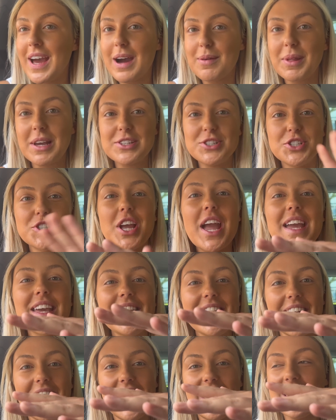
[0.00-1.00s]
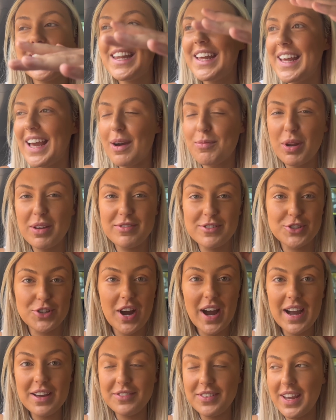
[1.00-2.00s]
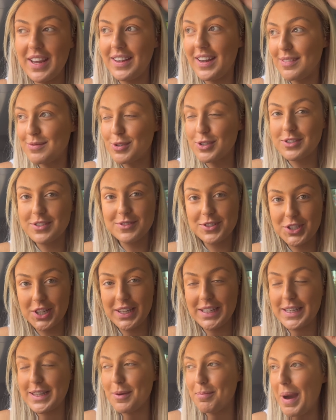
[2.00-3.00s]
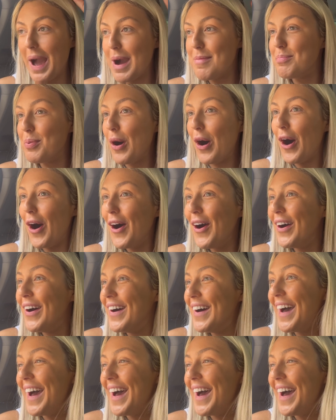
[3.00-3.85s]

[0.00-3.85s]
I'm like shaking, I'm not even driving, I'm just chilling in the back, but